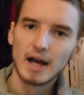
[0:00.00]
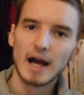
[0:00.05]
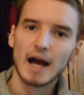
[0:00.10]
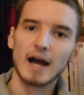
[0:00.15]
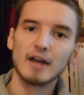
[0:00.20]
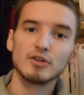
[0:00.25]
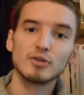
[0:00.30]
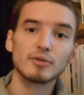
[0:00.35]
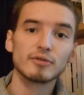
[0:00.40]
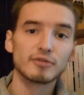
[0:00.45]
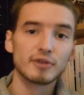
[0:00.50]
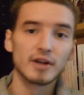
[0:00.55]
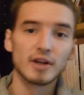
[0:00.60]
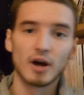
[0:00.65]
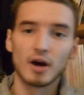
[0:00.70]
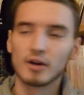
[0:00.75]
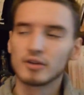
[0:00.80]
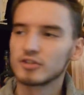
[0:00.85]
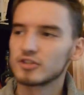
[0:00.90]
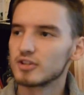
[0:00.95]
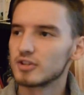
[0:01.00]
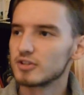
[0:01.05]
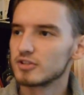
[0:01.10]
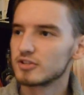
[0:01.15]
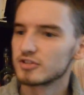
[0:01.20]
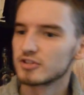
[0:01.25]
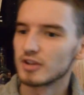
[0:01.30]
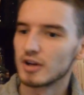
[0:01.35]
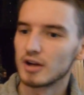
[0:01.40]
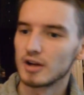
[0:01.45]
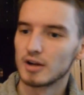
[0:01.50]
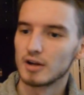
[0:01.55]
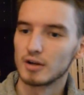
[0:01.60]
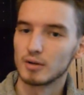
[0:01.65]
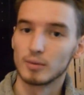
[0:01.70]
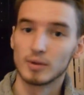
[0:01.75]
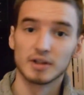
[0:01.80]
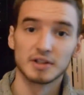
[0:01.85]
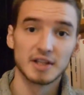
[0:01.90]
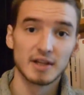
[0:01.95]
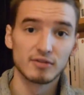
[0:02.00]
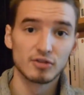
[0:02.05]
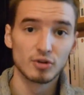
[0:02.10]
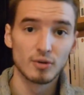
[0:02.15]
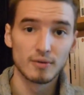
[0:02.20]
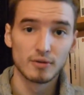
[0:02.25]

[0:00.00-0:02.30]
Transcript: And your friend answers, gives you